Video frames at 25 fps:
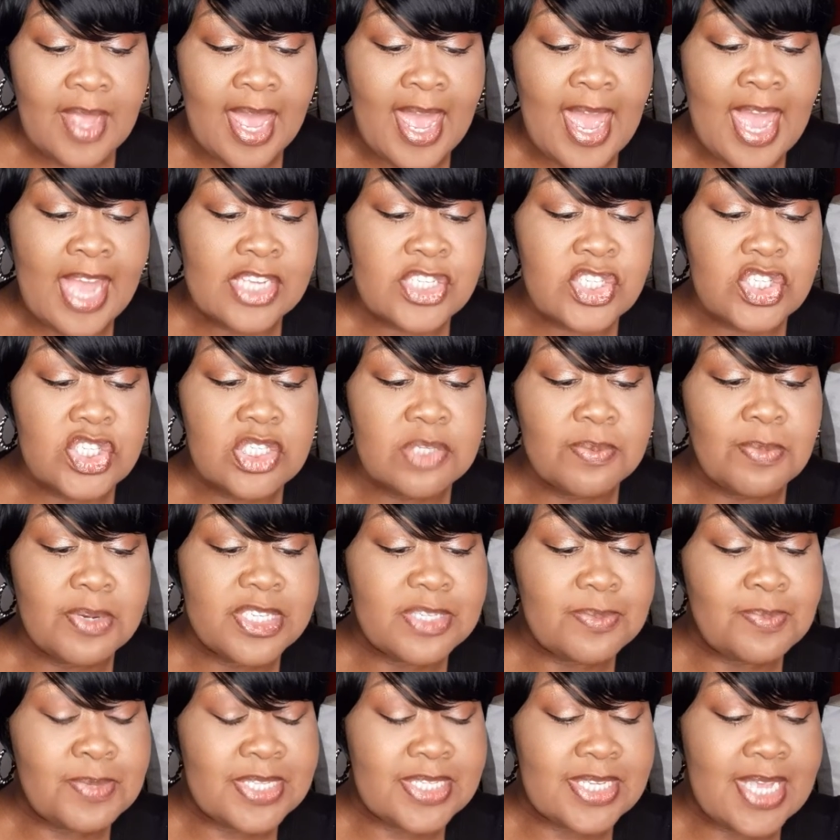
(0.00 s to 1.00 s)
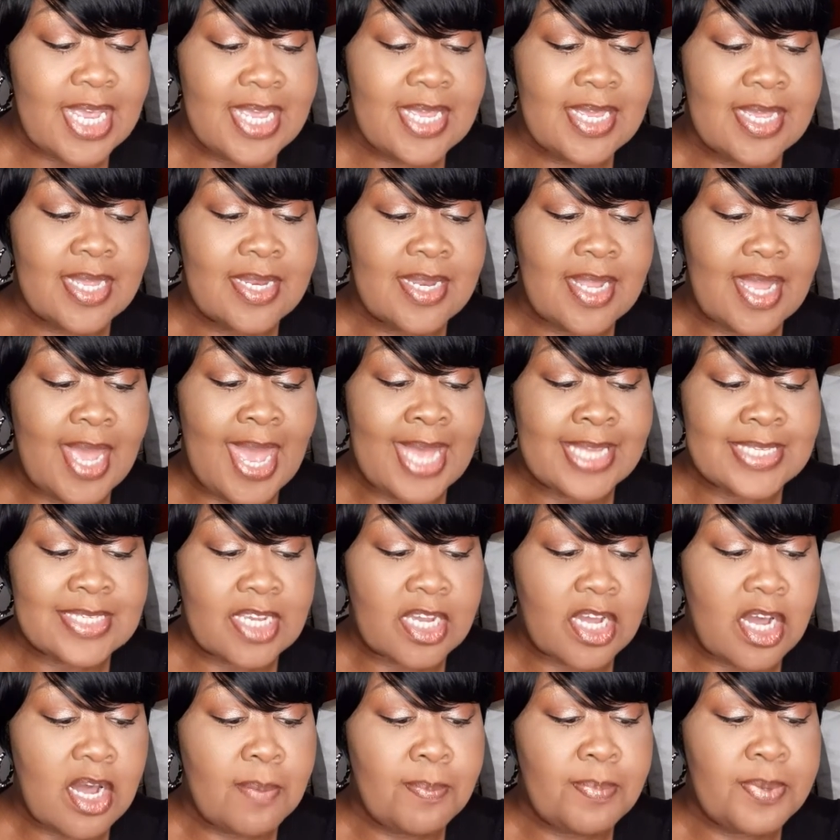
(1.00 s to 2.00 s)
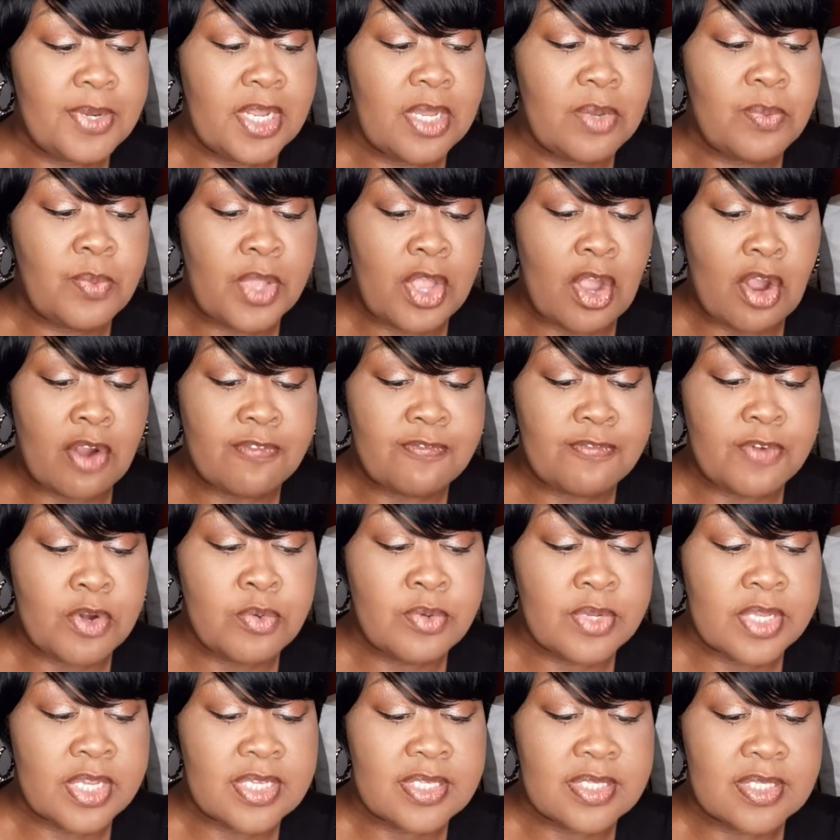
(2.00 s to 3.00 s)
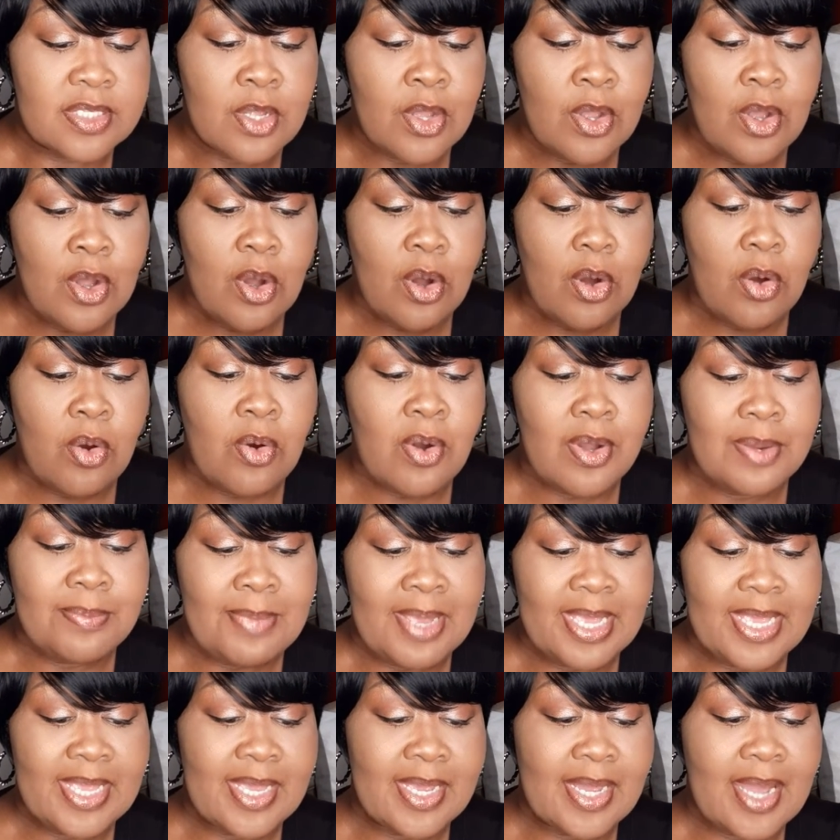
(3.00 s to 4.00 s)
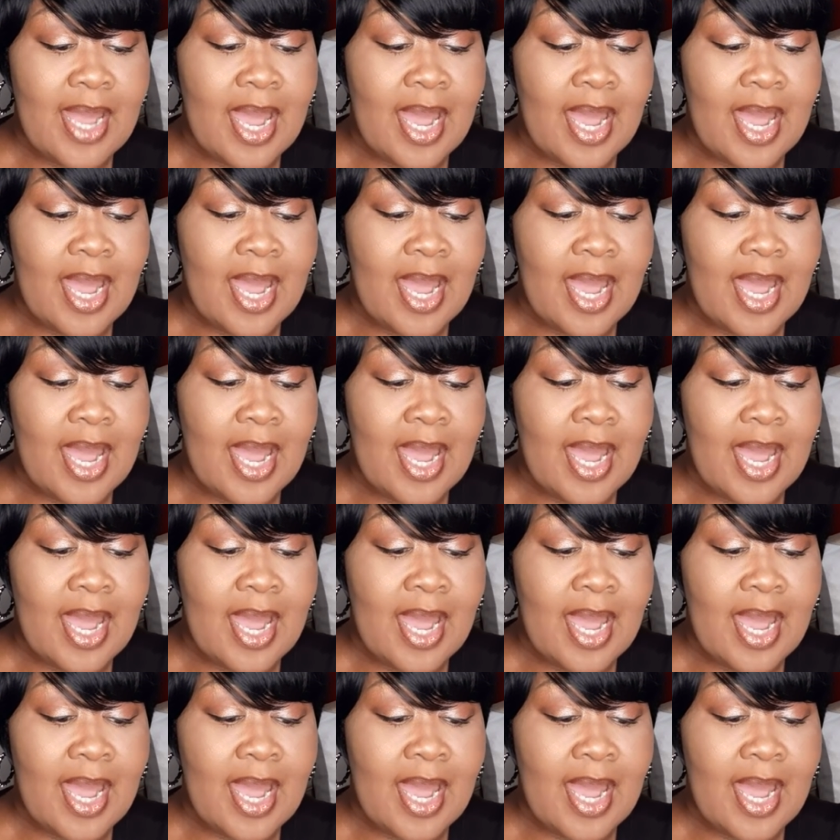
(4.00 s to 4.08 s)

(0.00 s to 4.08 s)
Actions must be taken. As a company, we are focused on making